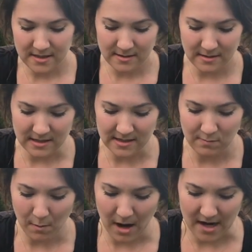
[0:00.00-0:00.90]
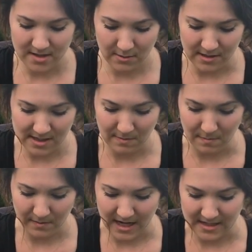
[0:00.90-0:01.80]
So this is what we're actually going to be
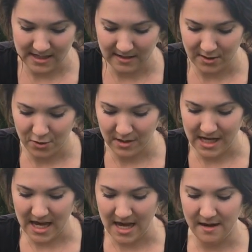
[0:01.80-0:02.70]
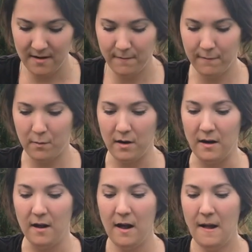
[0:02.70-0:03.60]
planting the tree in
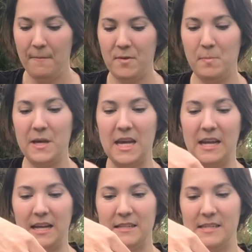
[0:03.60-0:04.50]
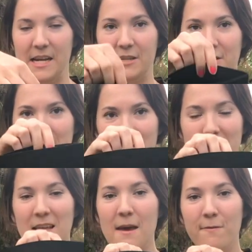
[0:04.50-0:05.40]
for the beginning stage of
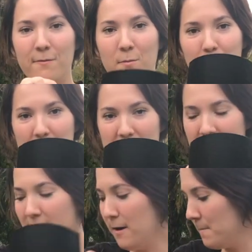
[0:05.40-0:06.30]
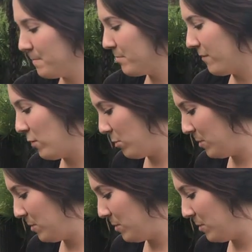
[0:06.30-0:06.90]
its life will be in here before